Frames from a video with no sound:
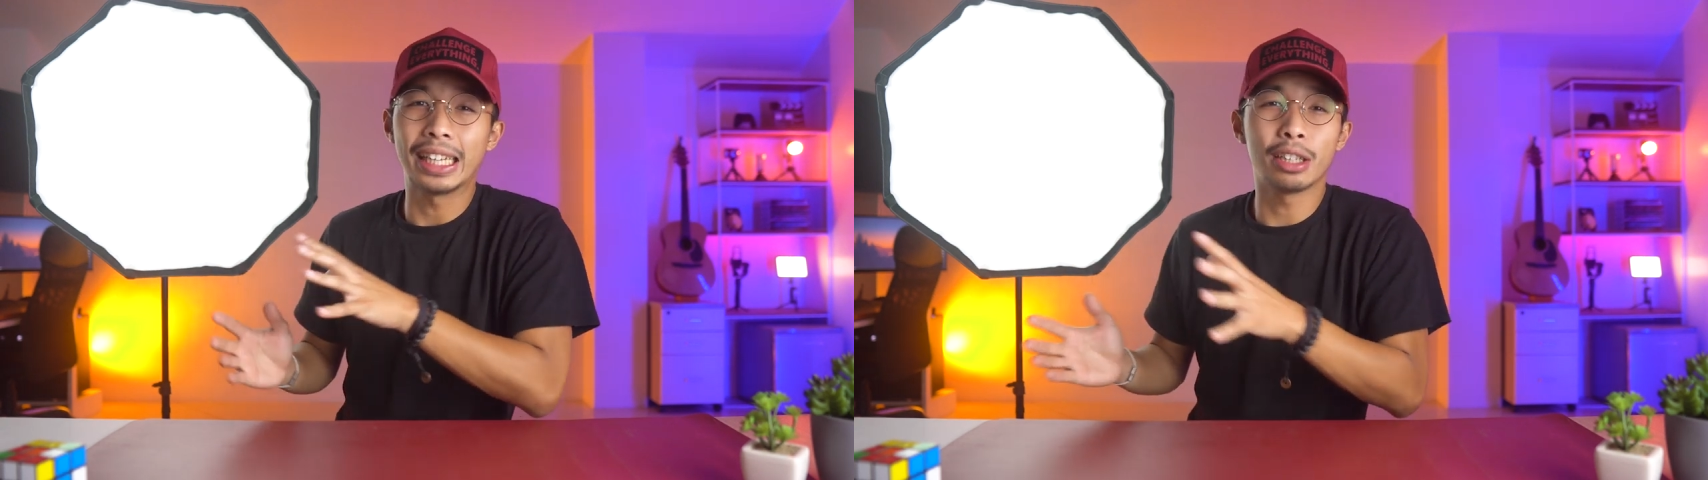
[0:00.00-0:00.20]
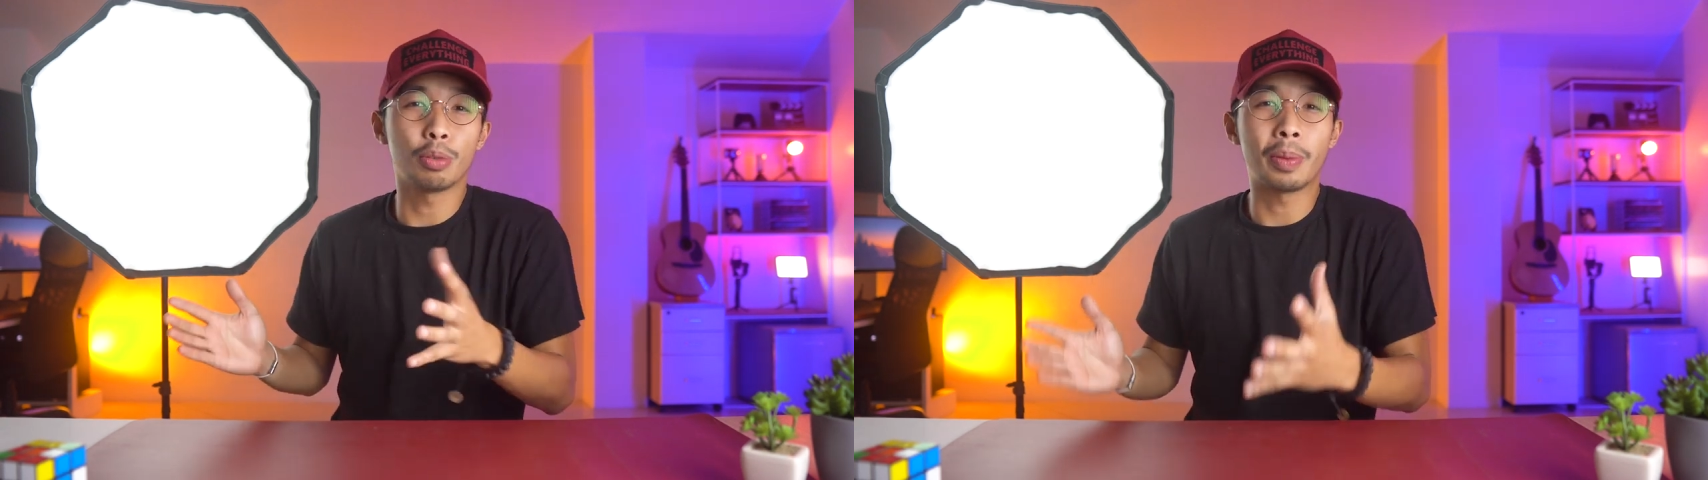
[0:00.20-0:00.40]

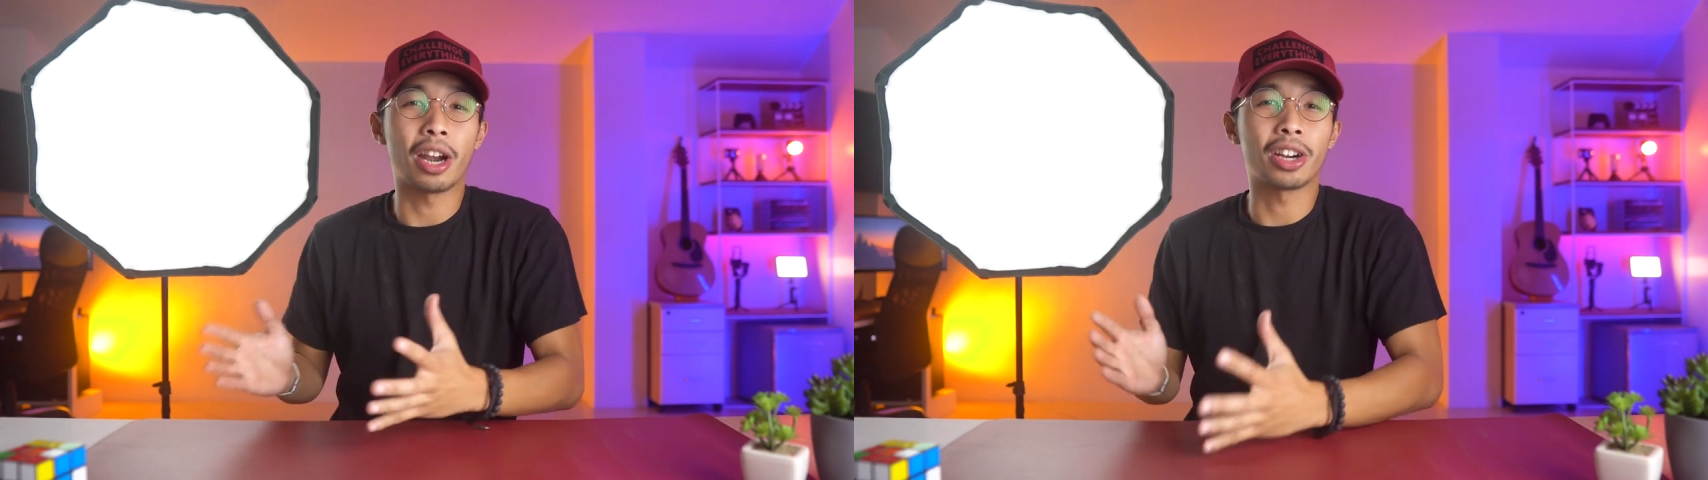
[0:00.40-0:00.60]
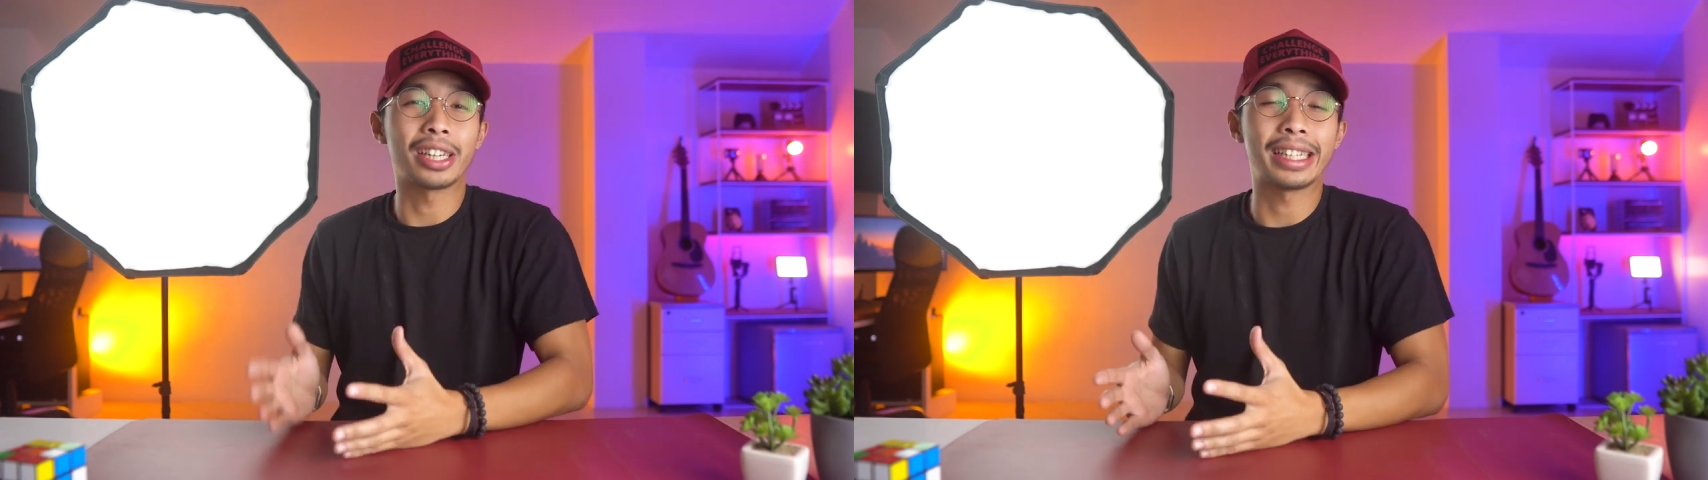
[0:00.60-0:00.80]
into my
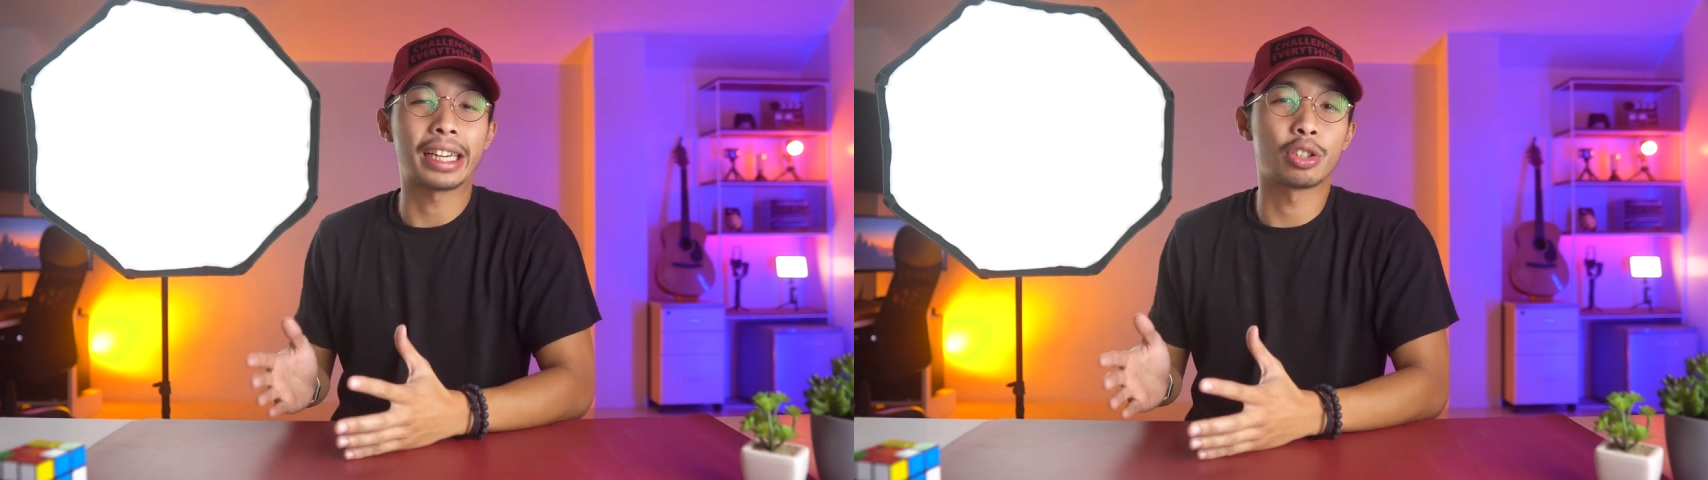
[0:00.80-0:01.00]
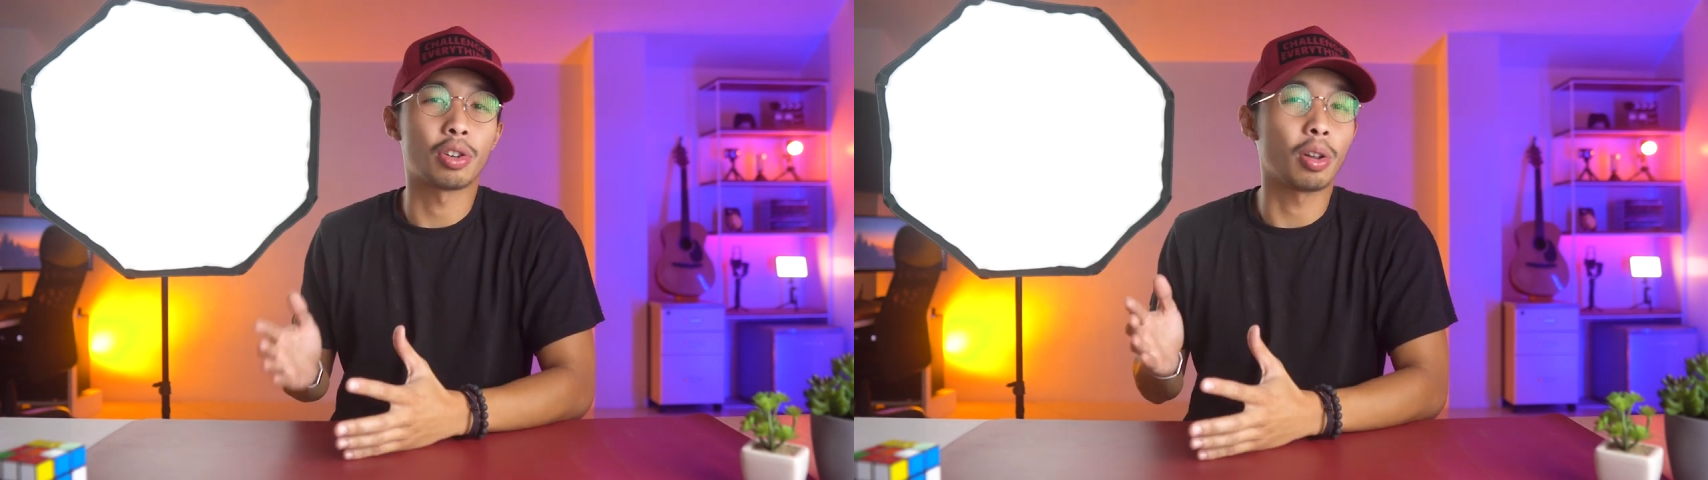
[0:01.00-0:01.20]

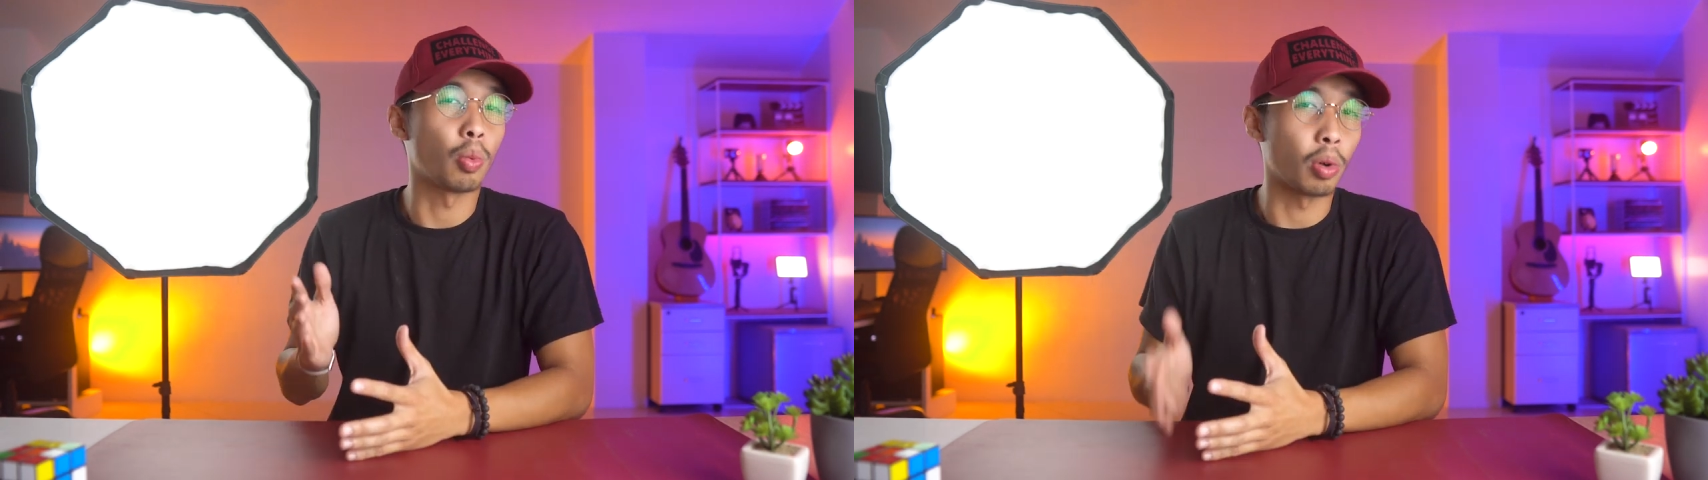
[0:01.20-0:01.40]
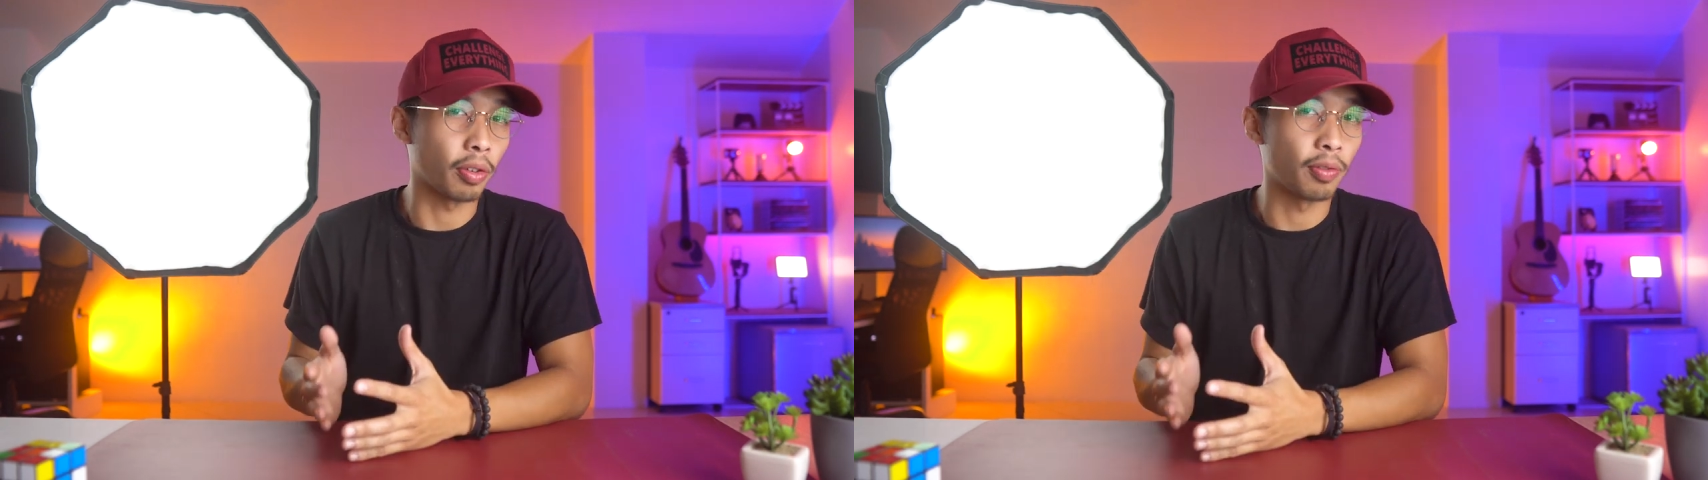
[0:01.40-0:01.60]
architectural
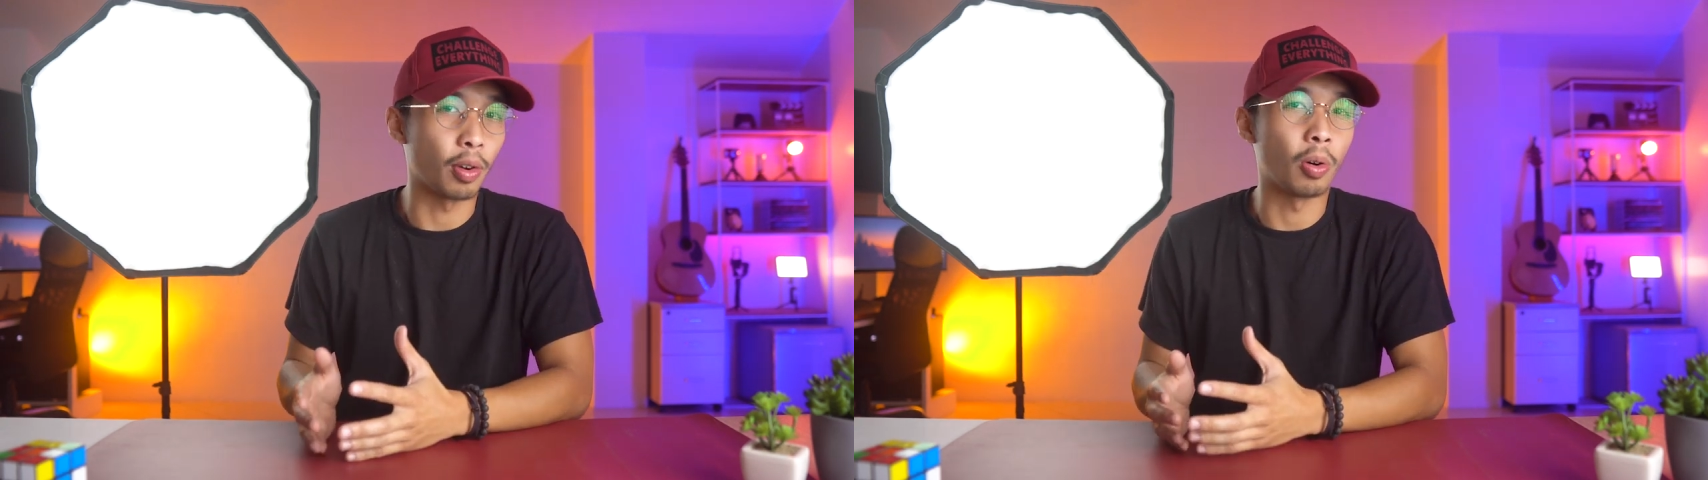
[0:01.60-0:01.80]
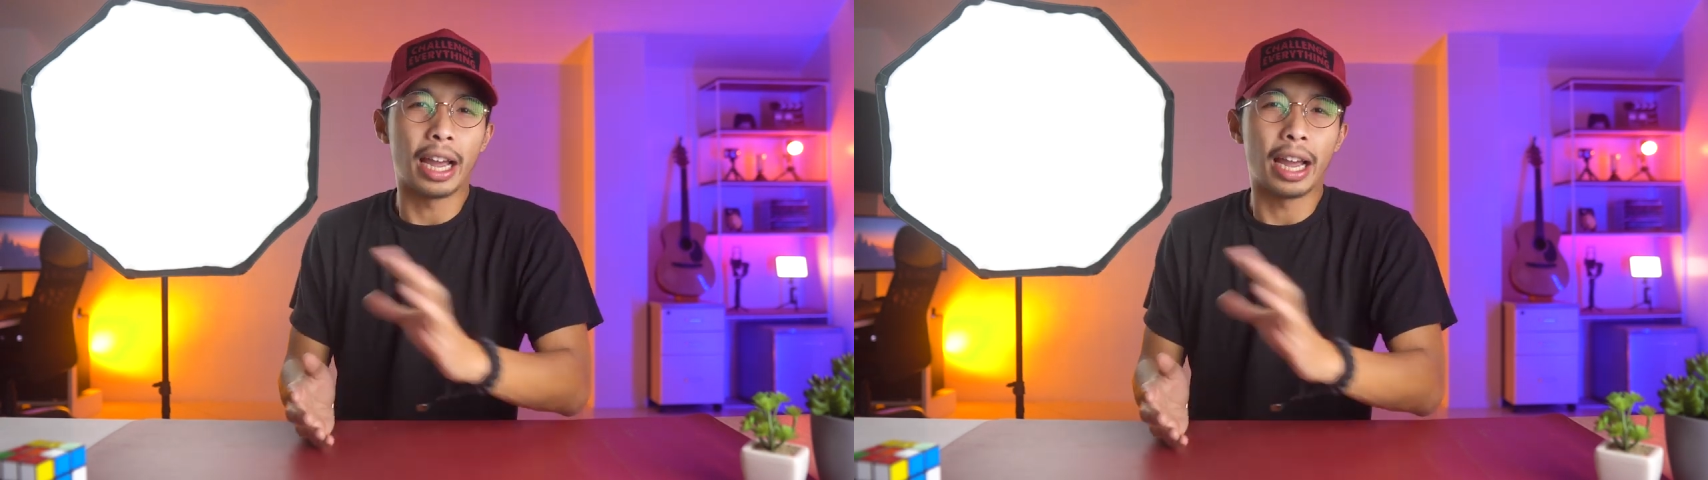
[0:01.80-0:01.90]
workflow.